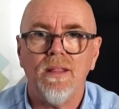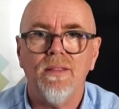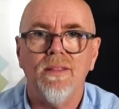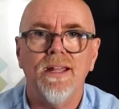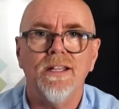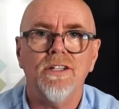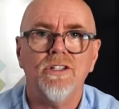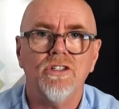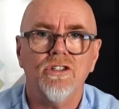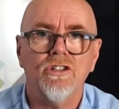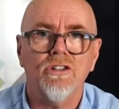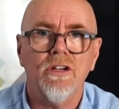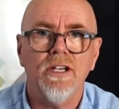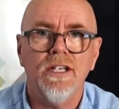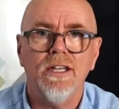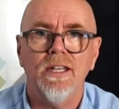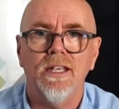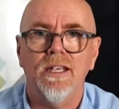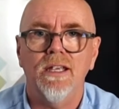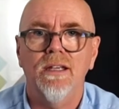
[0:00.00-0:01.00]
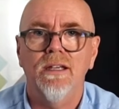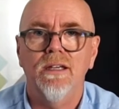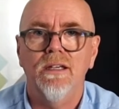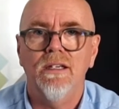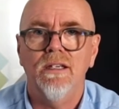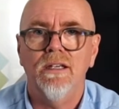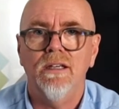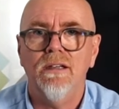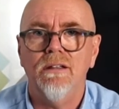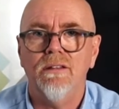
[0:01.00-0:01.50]
That's training,
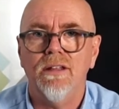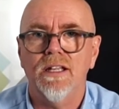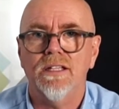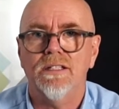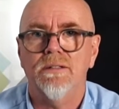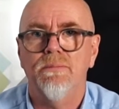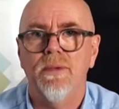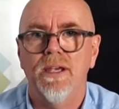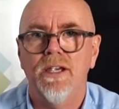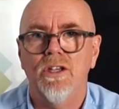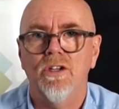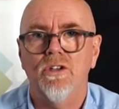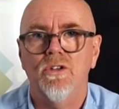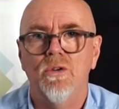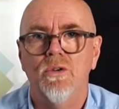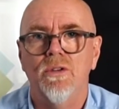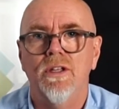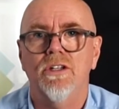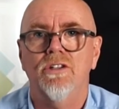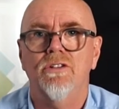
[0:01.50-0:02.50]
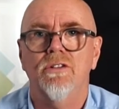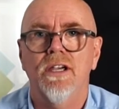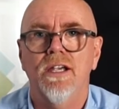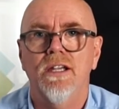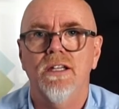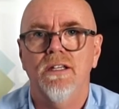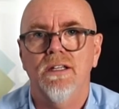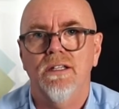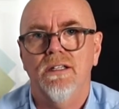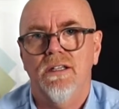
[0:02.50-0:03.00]
that's making sure they're
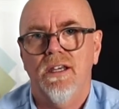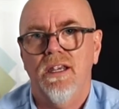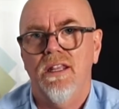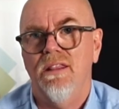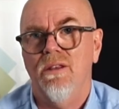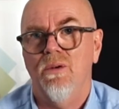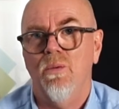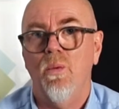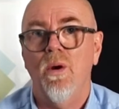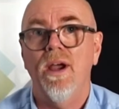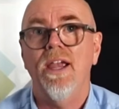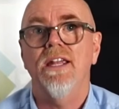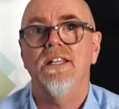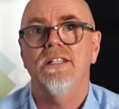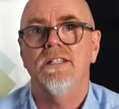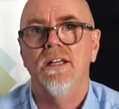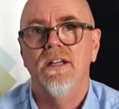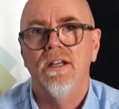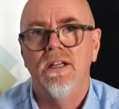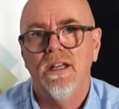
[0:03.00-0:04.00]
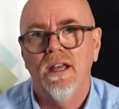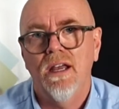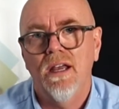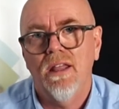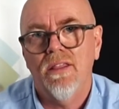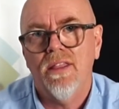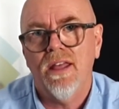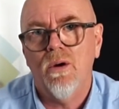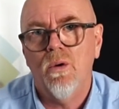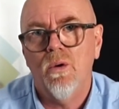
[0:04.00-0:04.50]
trained in the ways
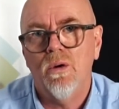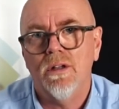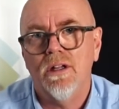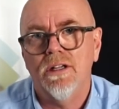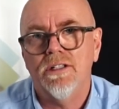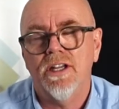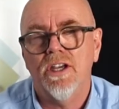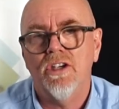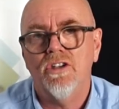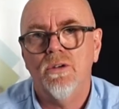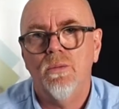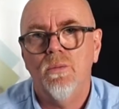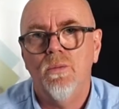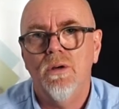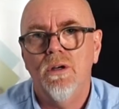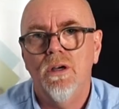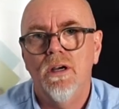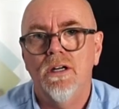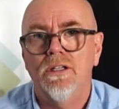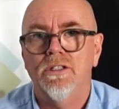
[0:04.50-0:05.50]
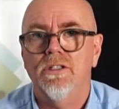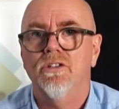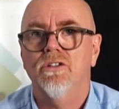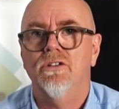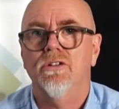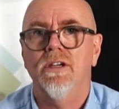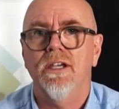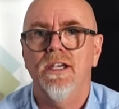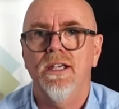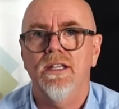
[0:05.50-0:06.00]
that organisation works,
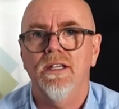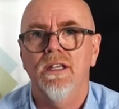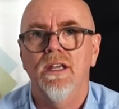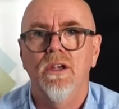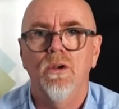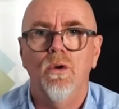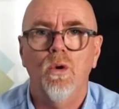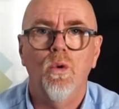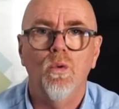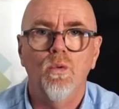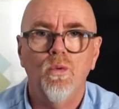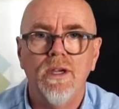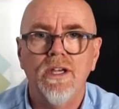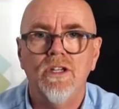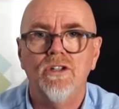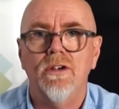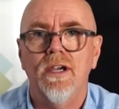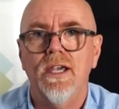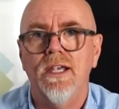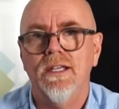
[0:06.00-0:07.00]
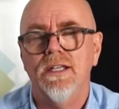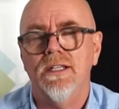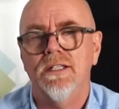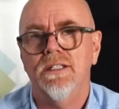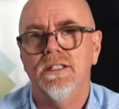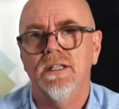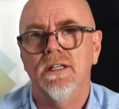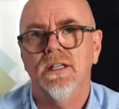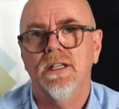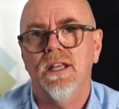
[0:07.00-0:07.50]
trained or retrained in
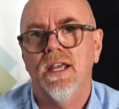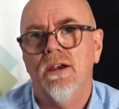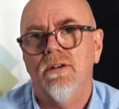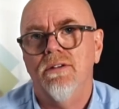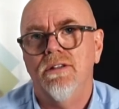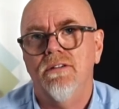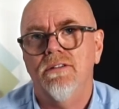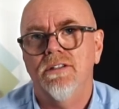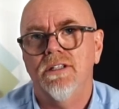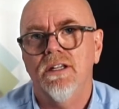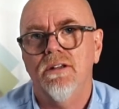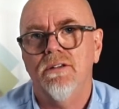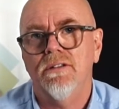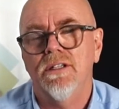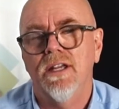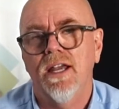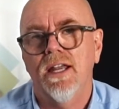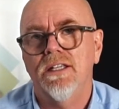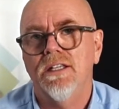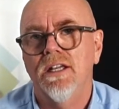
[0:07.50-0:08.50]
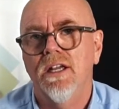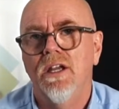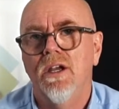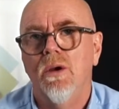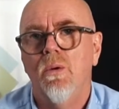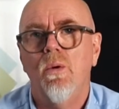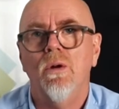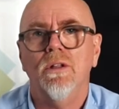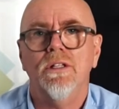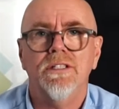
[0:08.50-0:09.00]
certain areas of skill sets.
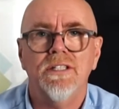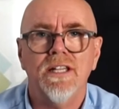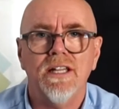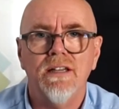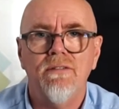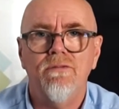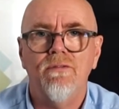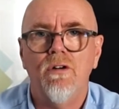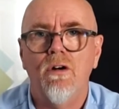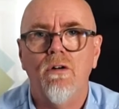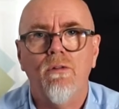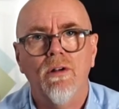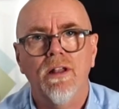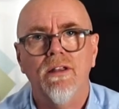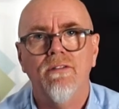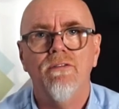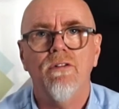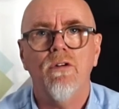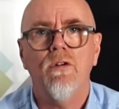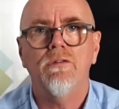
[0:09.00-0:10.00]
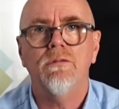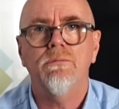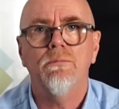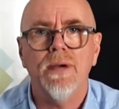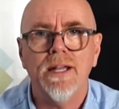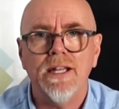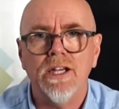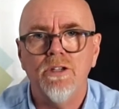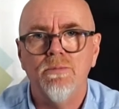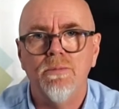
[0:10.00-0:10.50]
What does that involve? Well, it involves
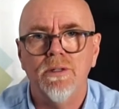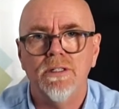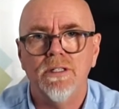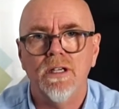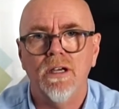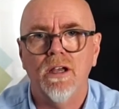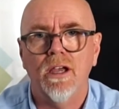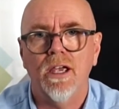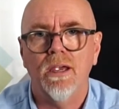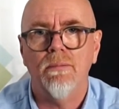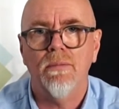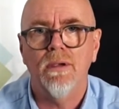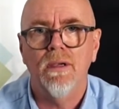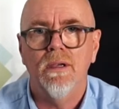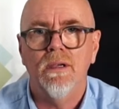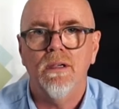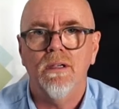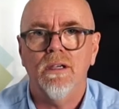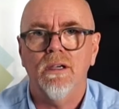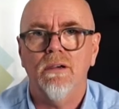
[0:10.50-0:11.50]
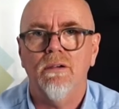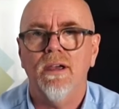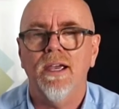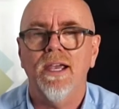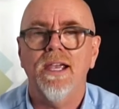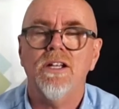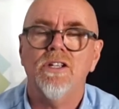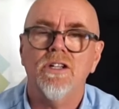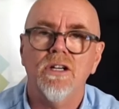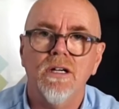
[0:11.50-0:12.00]
management time,
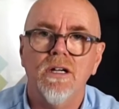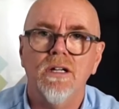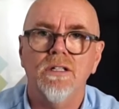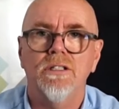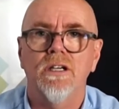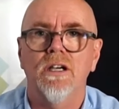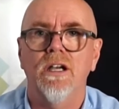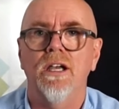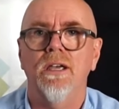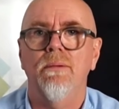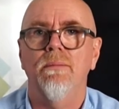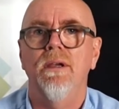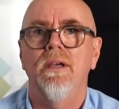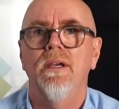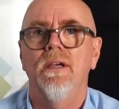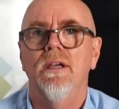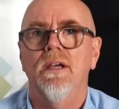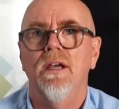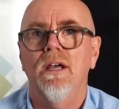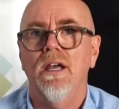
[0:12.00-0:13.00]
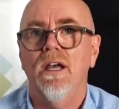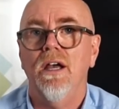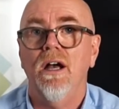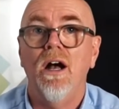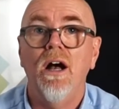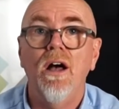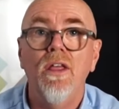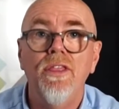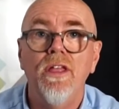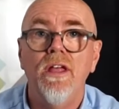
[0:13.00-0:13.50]
HR time,
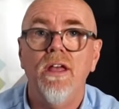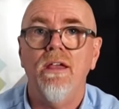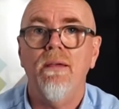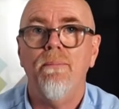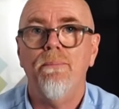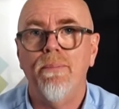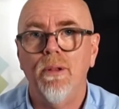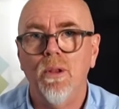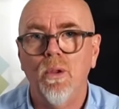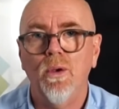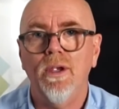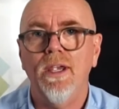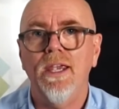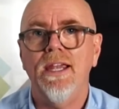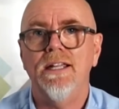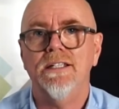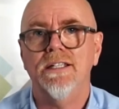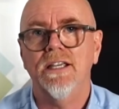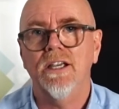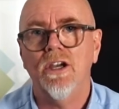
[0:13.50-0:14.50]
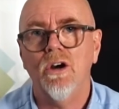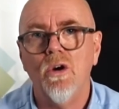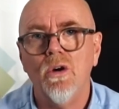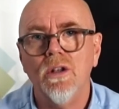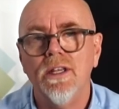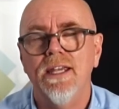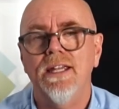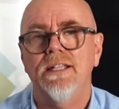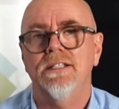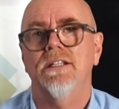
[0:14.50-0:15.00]
other employees and
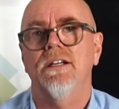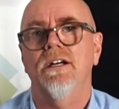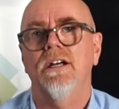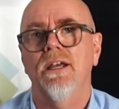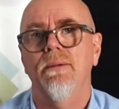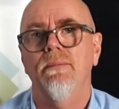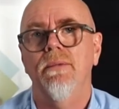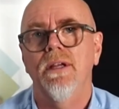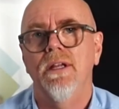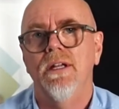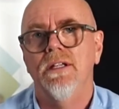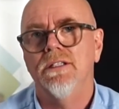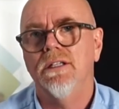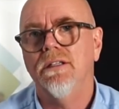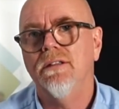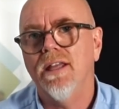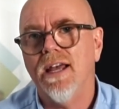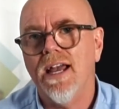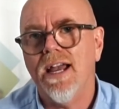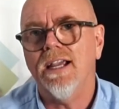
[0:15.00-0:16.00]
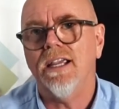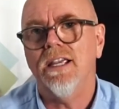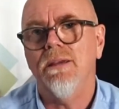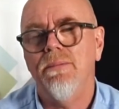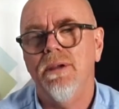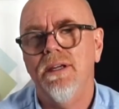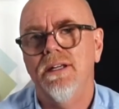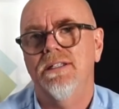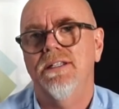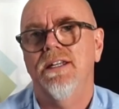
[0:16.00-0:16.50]
colleagues' time. So that can
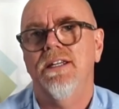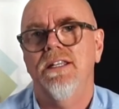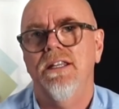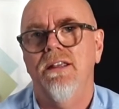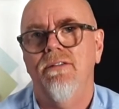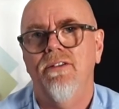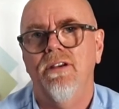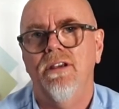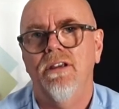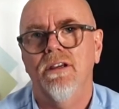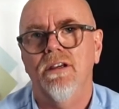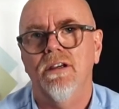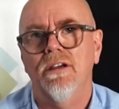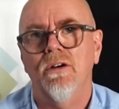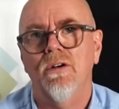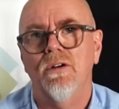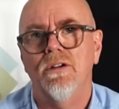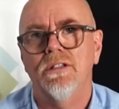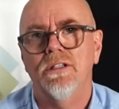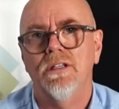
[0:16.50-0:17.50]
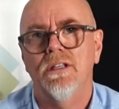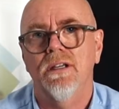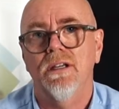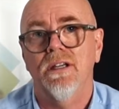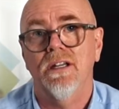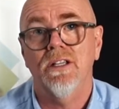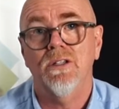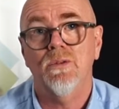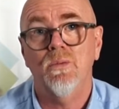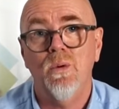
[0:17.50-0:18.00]
be a significant cost
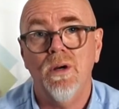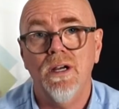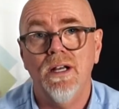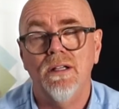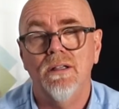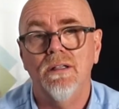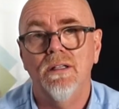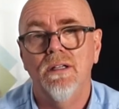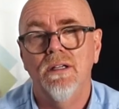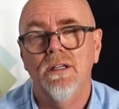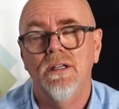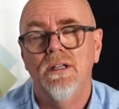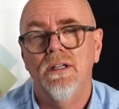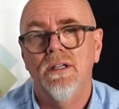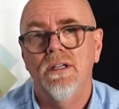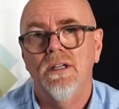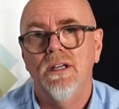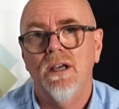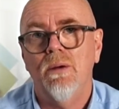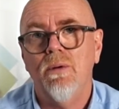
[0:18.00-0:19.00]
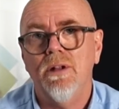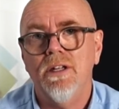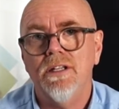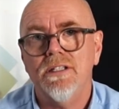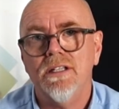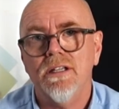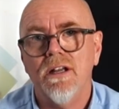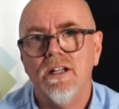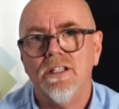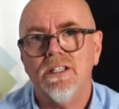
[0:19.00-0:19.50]
as well. And when you
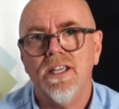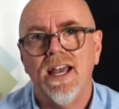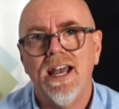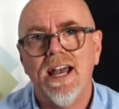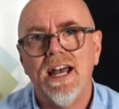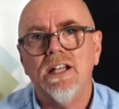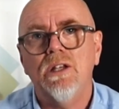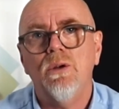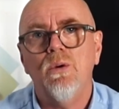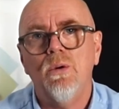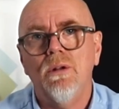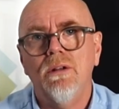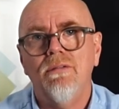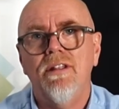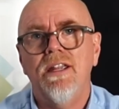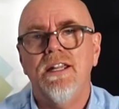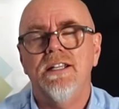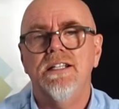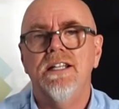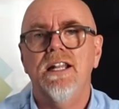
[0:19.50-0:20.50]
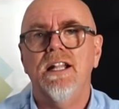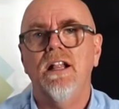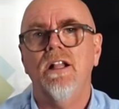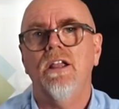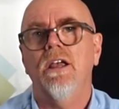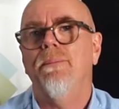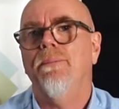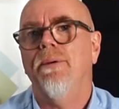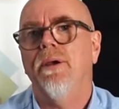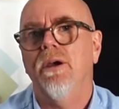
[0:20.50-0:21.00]
start to add all of these little
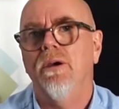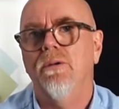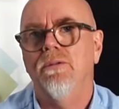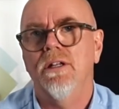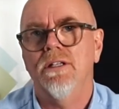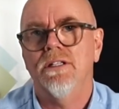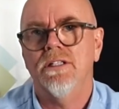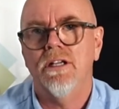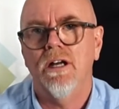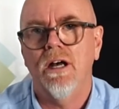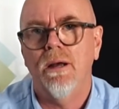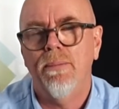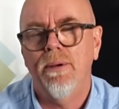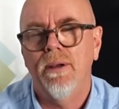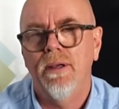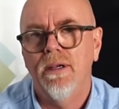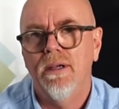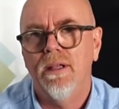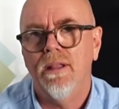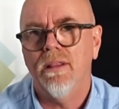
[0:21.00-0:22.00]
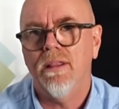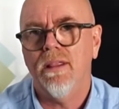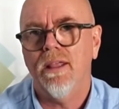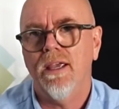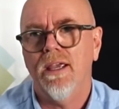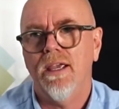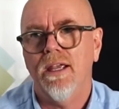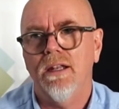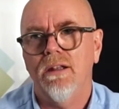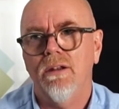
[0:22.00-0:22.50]
components up,
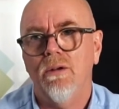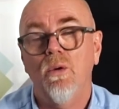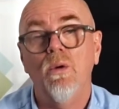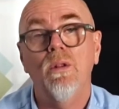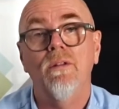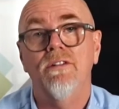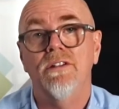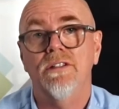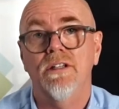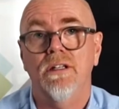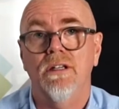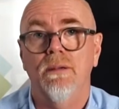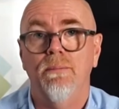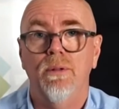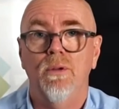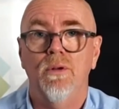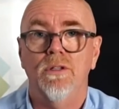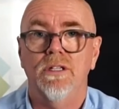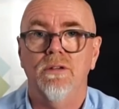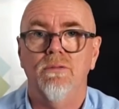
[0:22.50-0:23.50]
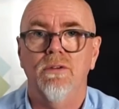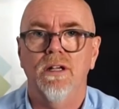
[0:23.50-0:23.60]
then all of a sudden employers can